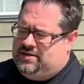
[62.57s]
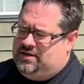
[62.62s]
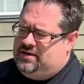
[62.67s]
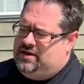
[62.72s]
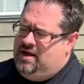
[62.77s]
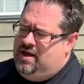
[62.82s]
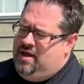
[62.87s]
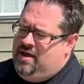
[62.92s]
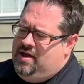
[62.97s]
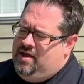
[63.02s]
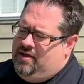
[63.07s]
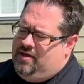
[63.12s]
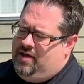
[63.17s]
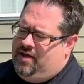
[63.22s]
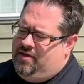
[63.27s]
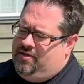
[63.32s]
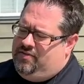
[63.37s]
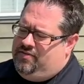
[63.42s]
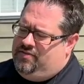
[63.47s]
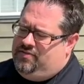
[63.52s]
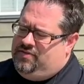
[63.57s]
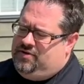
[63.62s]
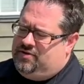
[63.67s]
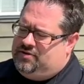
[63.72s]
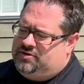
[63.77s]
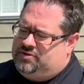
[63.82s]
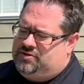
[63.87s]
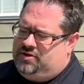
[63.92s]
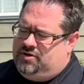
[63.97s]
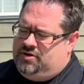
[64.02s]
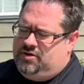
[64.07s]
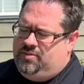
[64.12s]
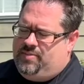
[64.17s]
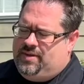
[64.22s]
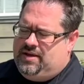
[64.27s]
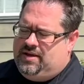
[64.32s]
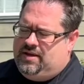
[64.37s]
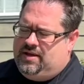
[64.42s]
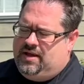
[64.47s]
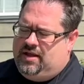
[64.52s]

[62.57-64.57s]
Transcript: And uh, there's starting to be a,